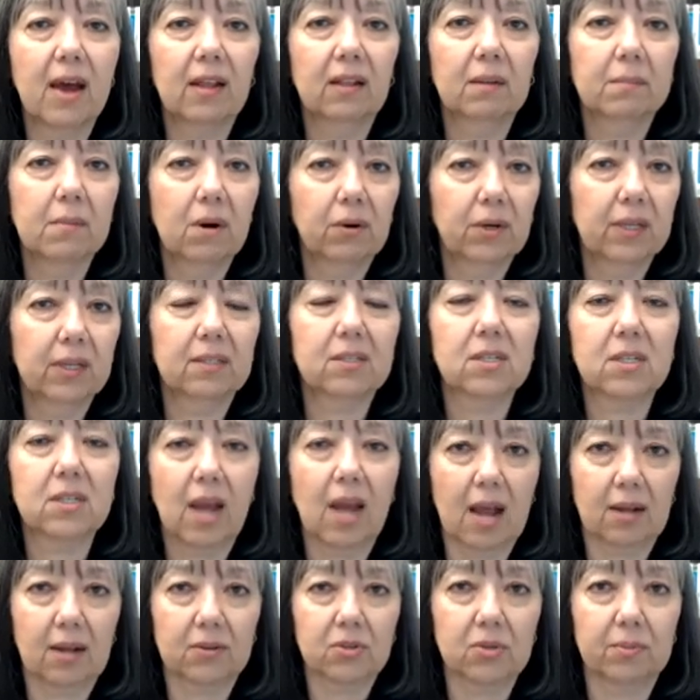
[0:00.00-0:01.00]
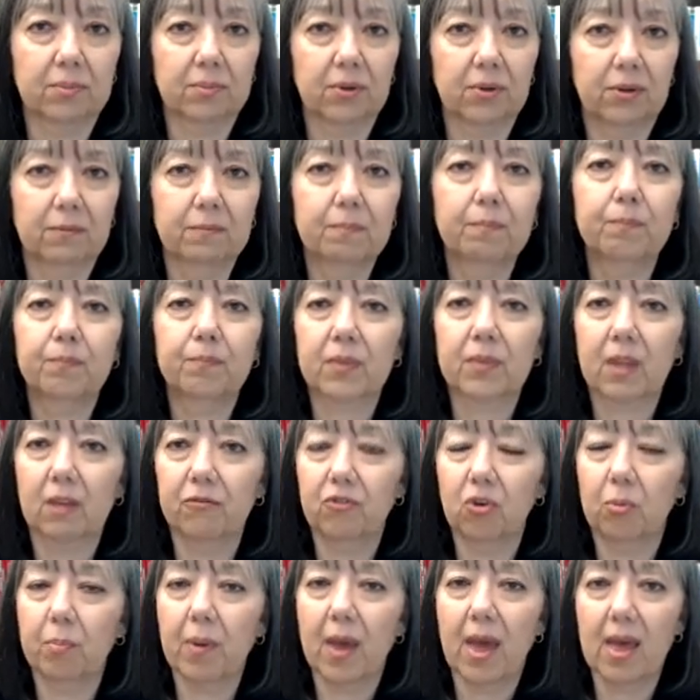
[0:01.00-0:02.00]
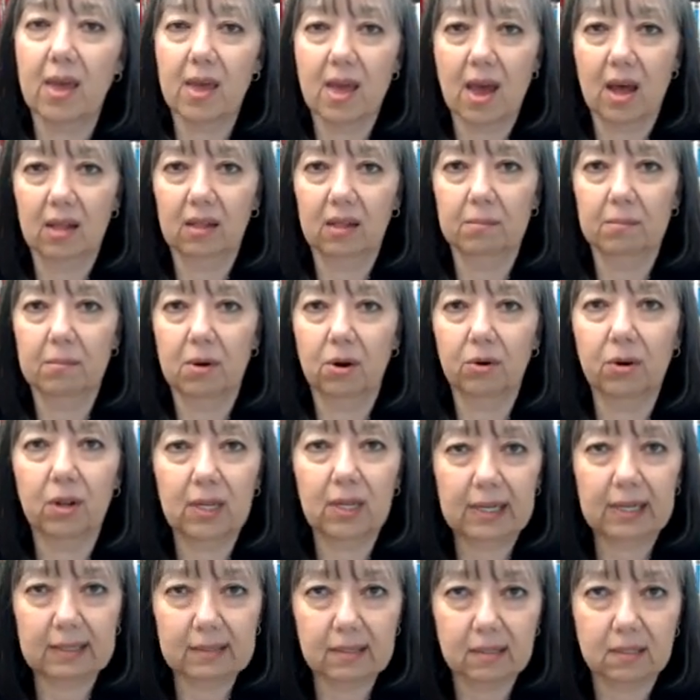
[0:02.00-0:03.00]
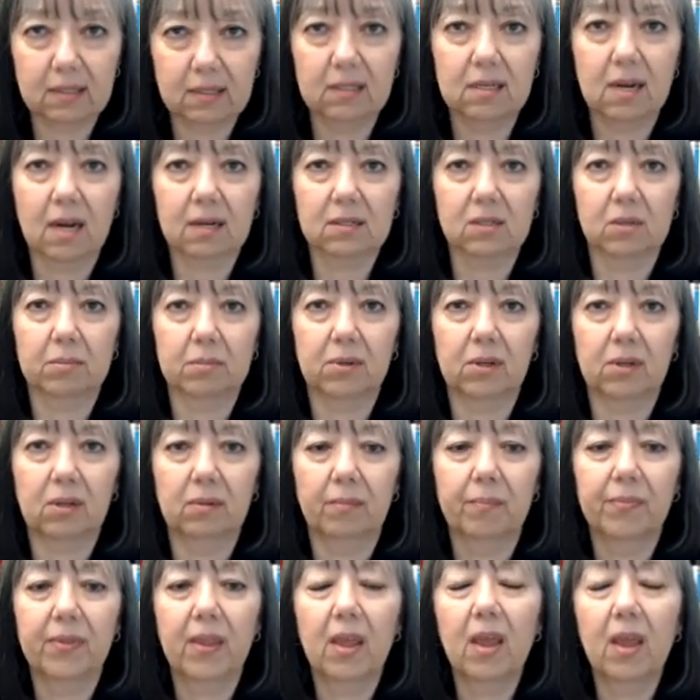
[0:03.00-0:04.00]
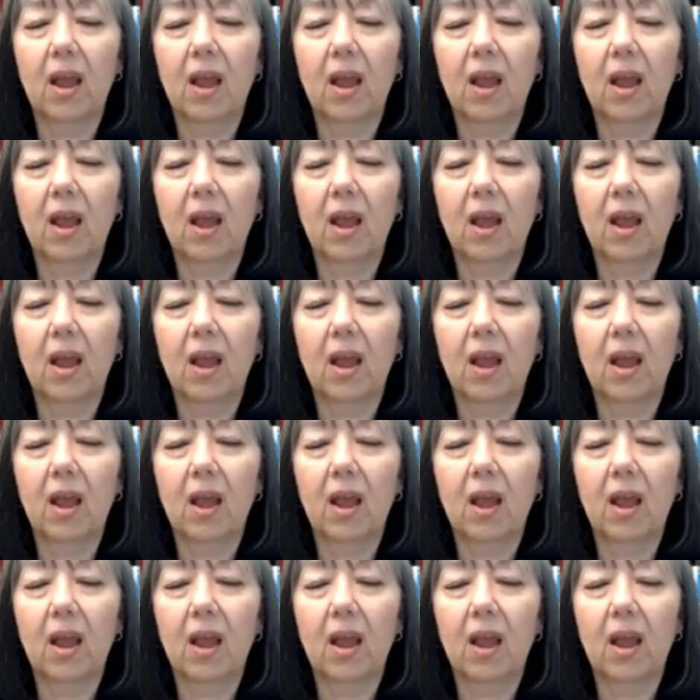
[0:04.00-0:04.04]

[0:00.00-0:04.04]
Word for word: alimony, it's taxable. If you pay alimony, it's deductible.